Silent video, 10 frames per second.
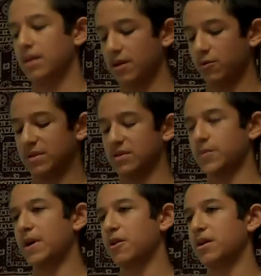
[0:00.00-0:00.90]
it was
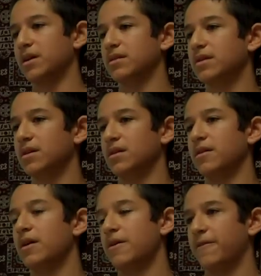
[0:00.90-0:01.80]
inspiring to
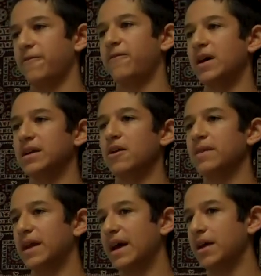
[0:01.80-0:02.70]
find out
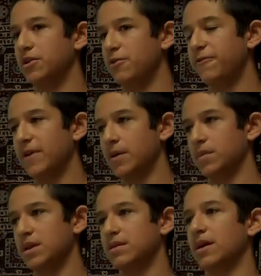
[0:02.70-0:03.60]
that I had new
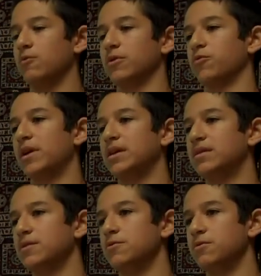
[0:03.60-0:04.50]
family that was ready
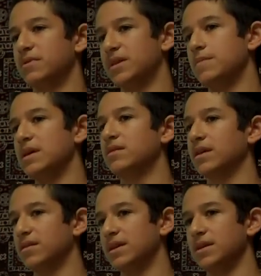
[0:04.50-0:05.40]
to see me
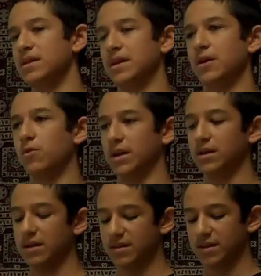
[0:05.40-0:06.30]
succeed, and I wanted
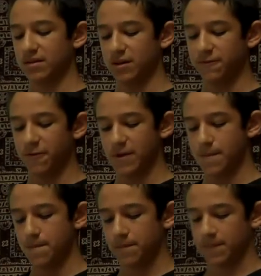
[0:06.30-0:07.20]
to succeed for them.
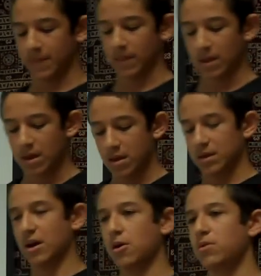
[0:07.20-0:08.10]

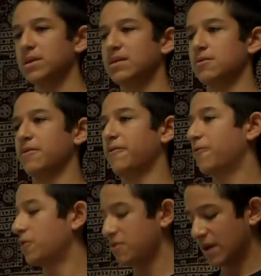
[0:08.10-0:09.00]
Now I want to
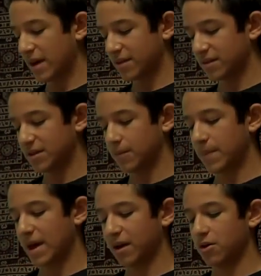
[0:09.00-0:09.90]
for you guys to think
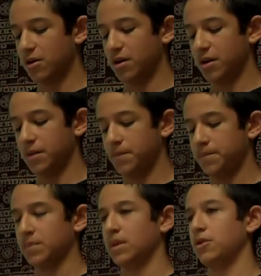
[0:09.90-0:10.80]
back on
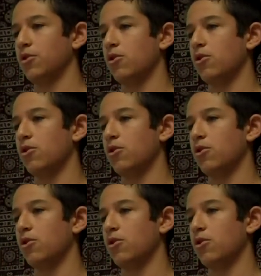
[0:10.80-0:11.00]
your